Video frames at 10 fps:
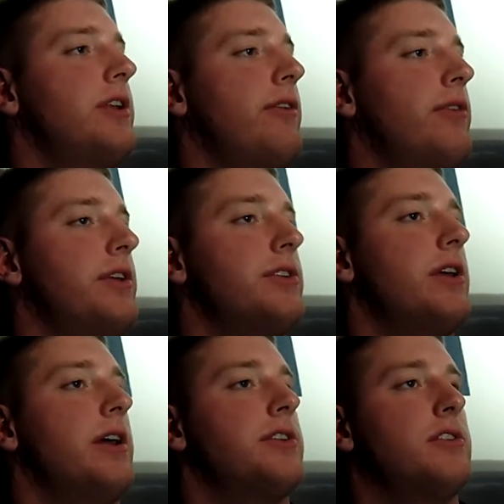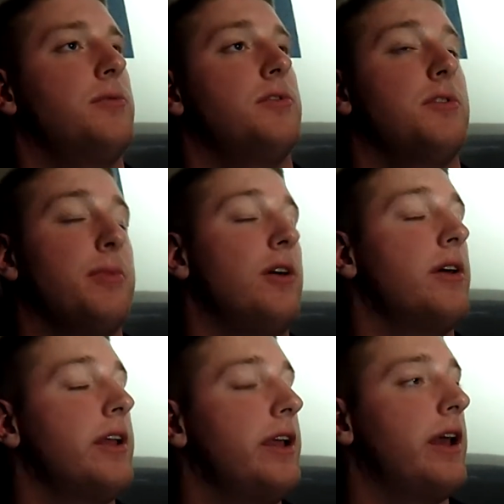Definitely is uh, st
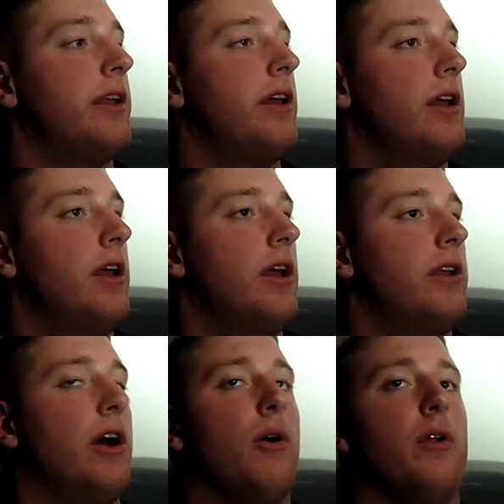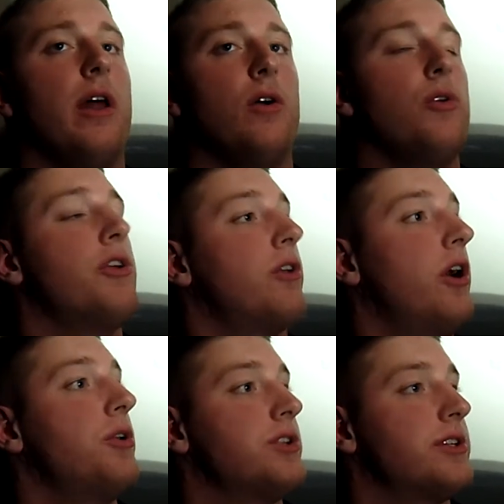stability and knowing who your
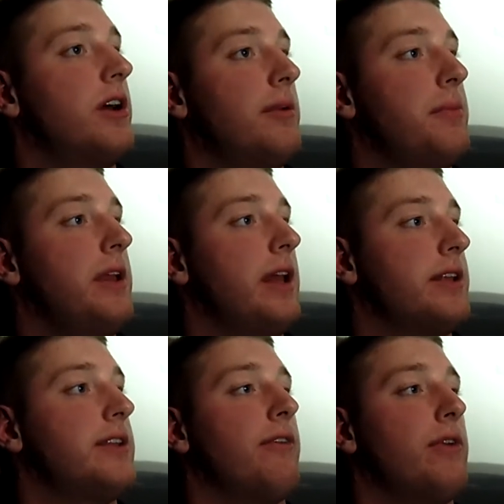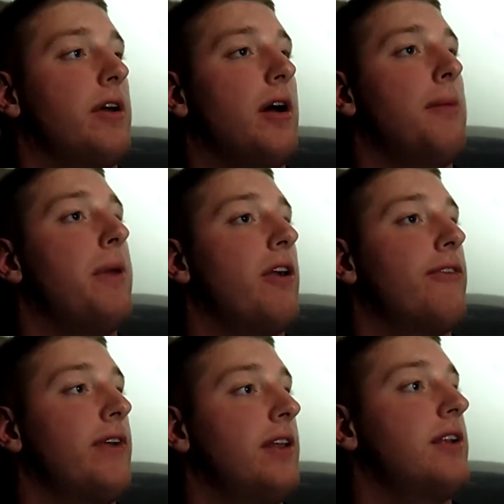coach is going to be. That's definitely a, a,
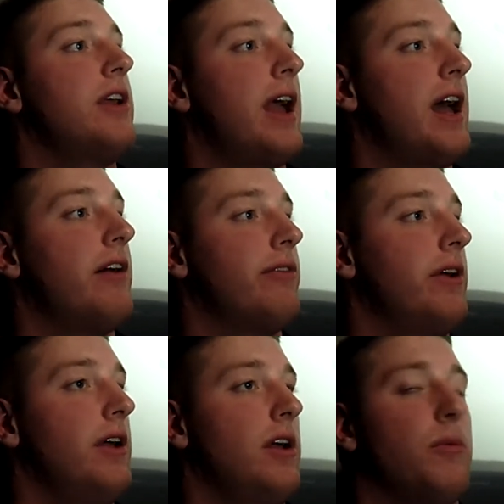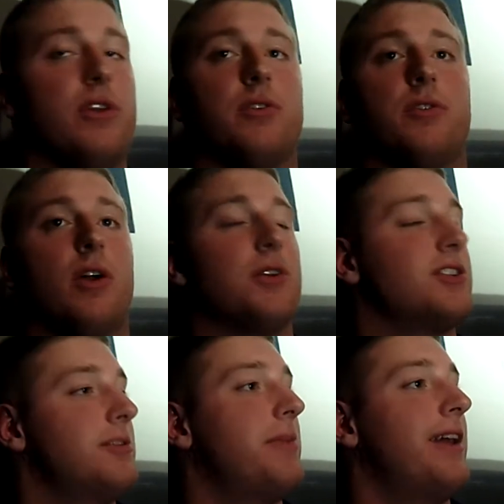better feeling you have when you go to
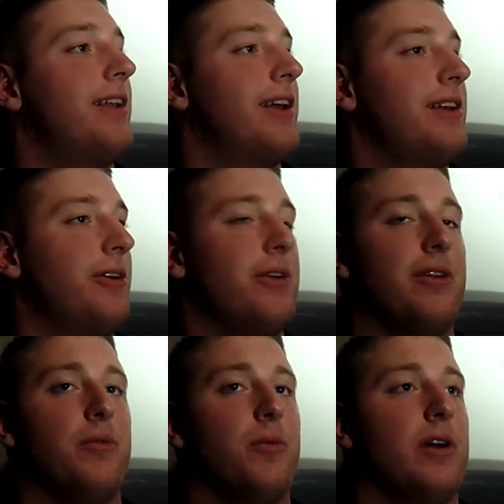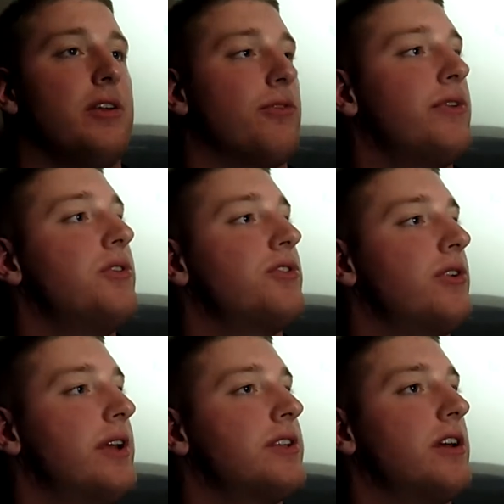sleep at night, knowing what your
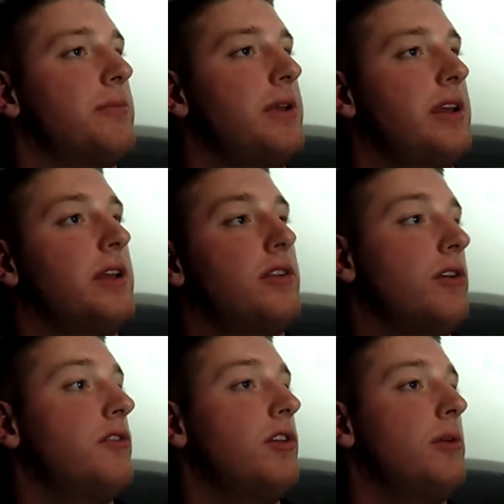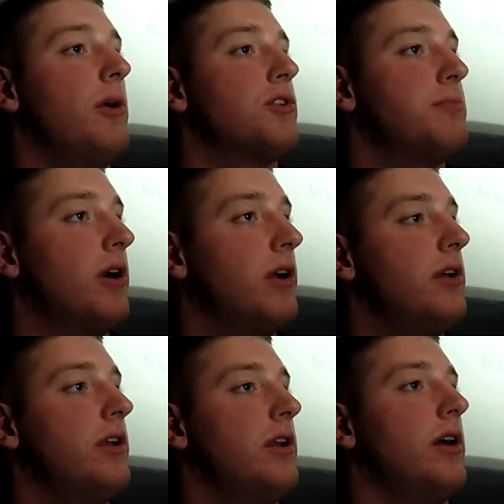future is going to be. To, to the most
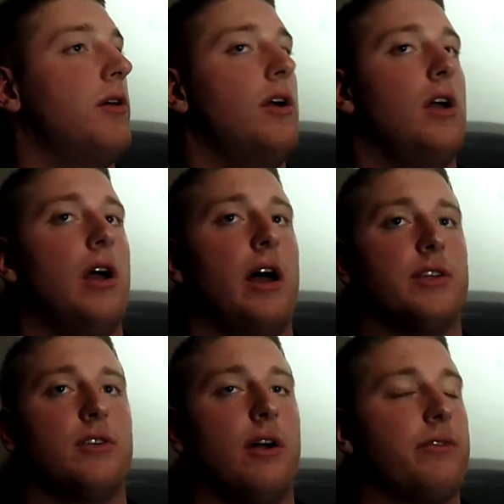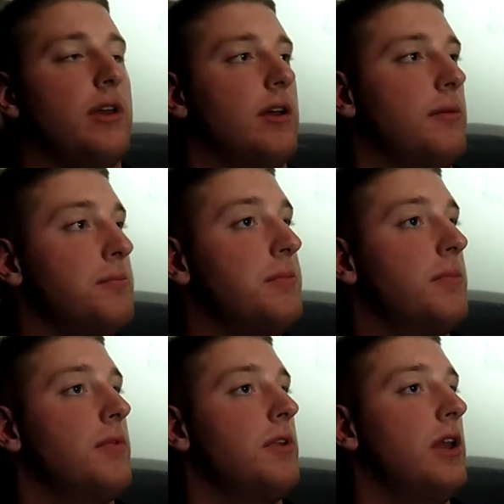part, you know, I still have to
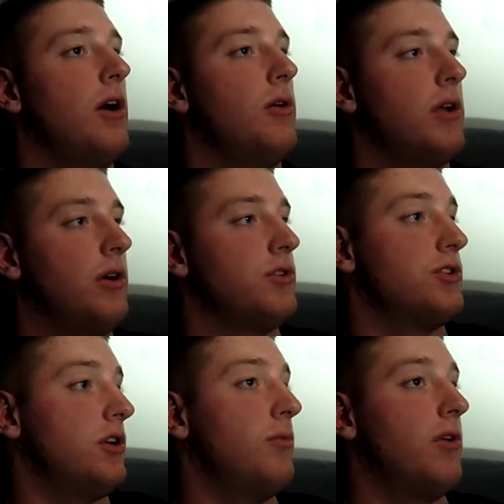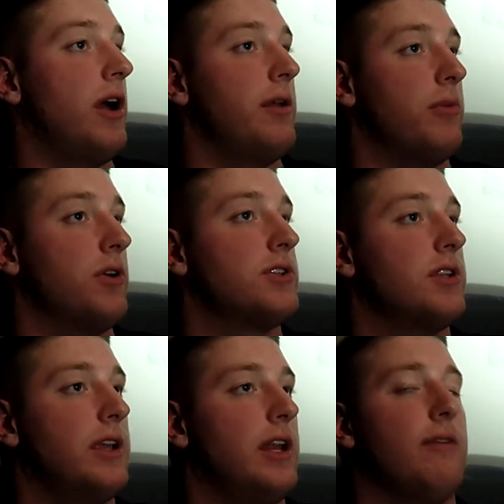know Coach O'Brien
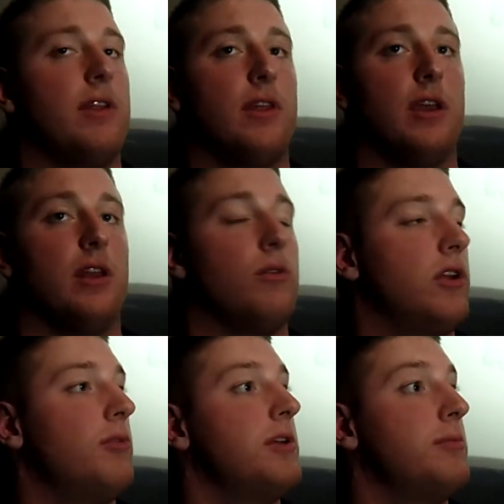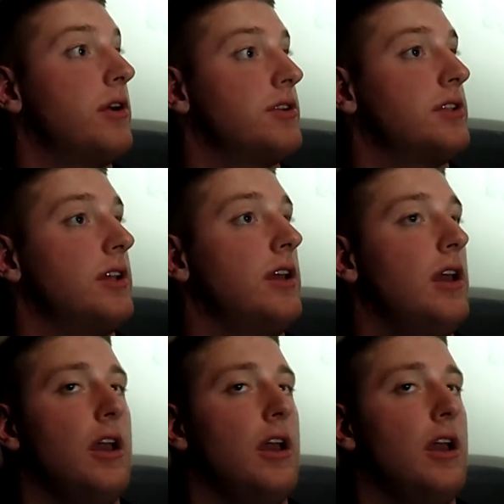personally and everything, and he'll know me personally.